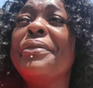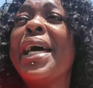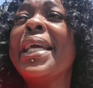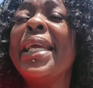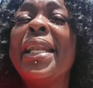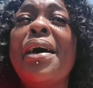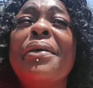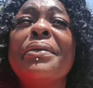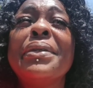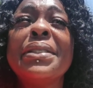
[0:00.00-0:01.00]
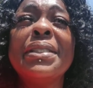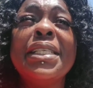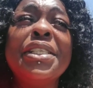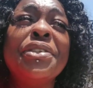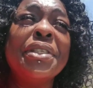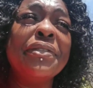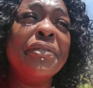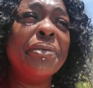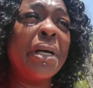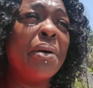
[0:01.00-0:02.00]
I can get all the citrus
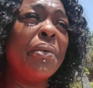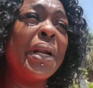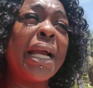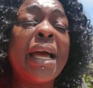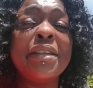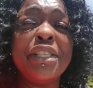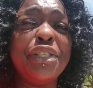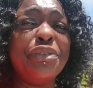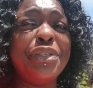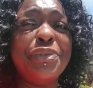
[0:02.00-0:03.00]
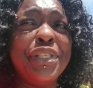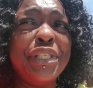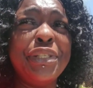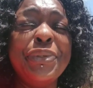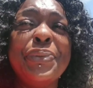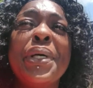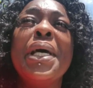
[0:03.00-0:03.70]
fruit I want. I got citrus trees too.